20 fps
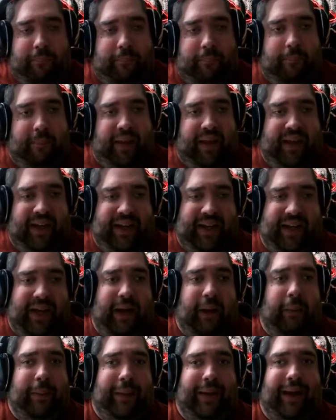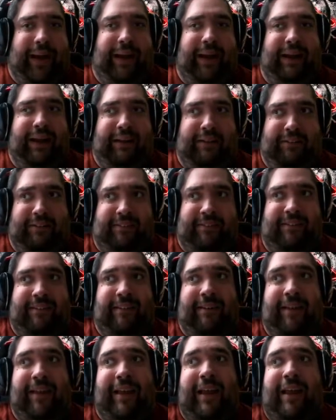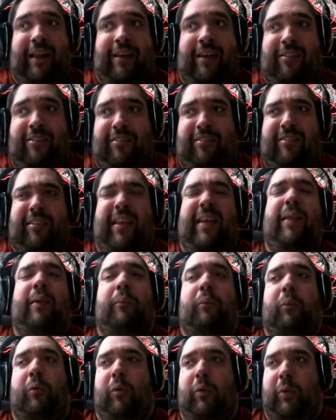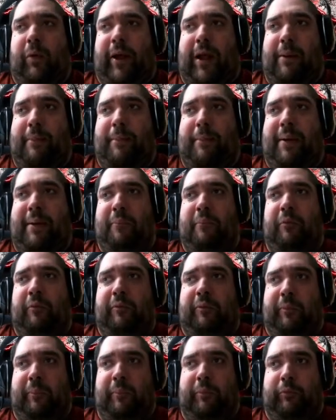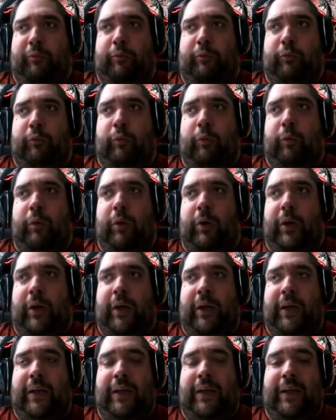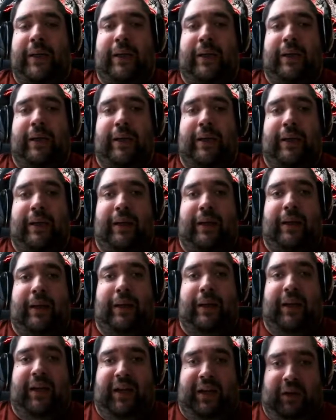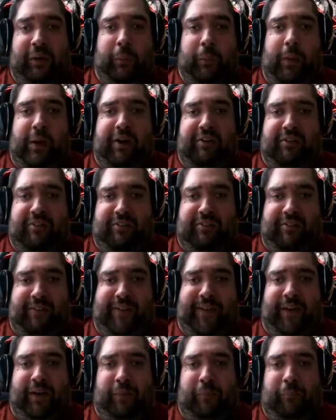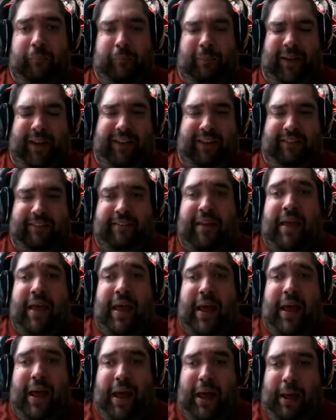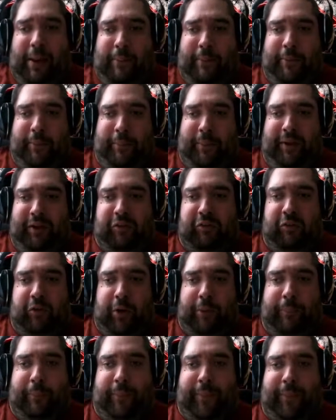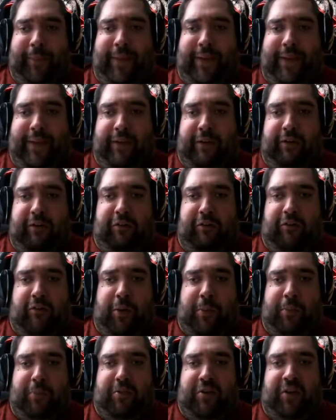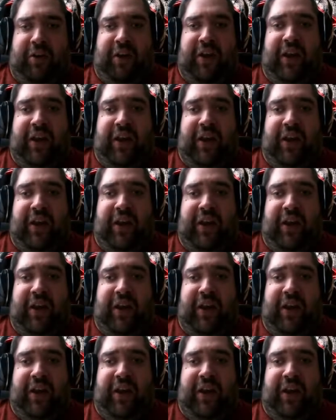Anyhow, guys, see the Mortal Kombat movie before you watch this video, please. I'm gonna make sure I put that in the description.